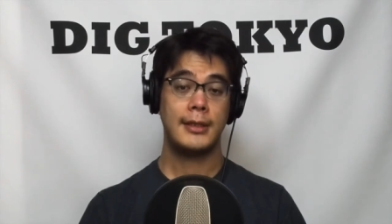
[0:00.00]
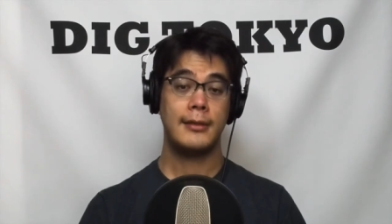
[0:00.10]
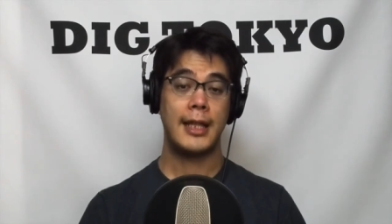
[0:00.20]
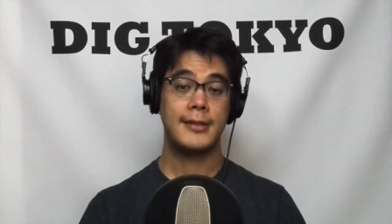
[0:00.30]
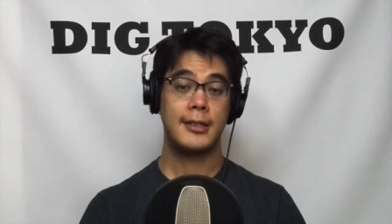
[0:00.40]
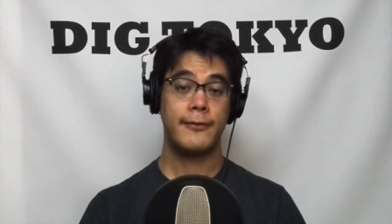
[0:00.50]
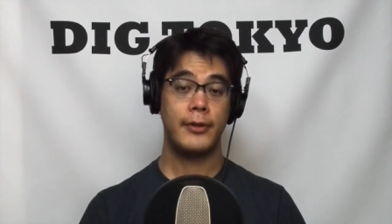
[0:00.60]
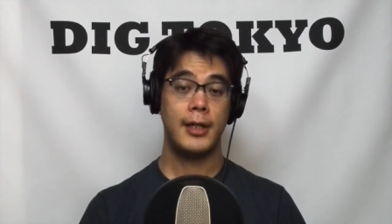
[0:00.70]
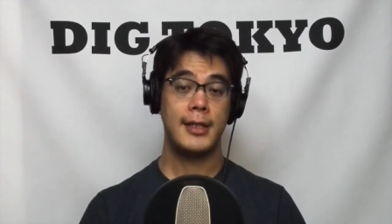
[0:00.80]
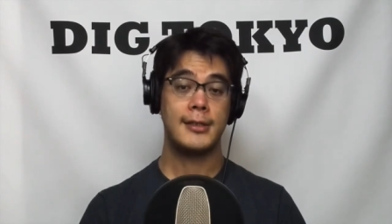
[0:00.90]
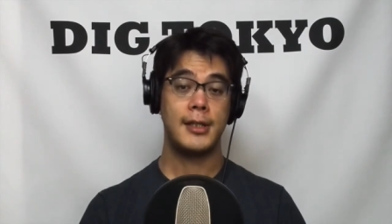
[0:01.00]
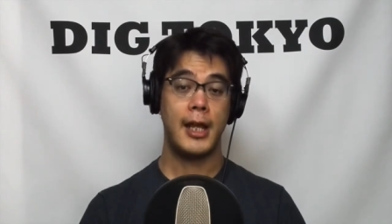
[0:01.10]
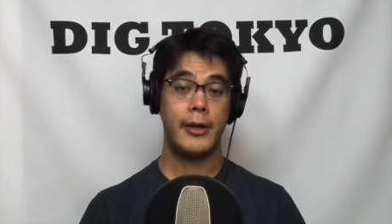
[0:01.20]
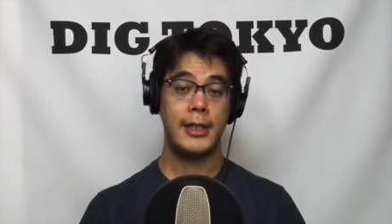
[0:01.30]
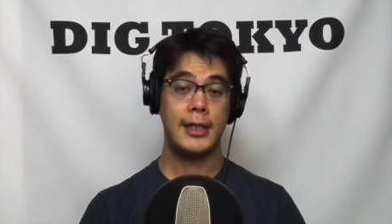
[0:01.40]
that suffering is
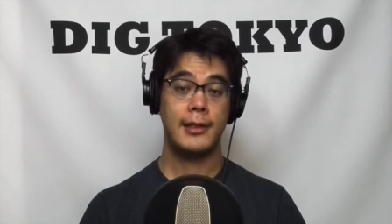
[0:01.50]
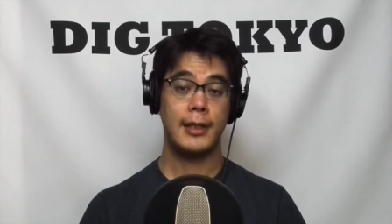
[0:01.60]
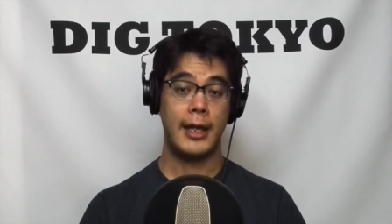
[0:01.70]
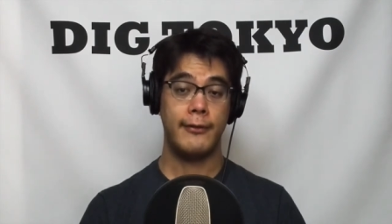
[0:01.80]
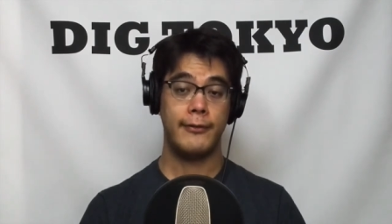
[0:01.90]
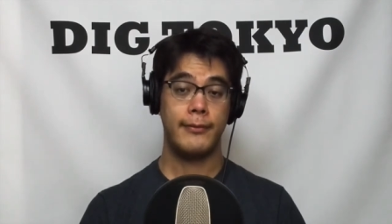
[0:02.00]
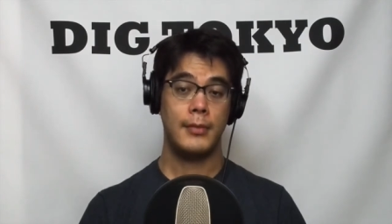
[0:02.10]
inherent in life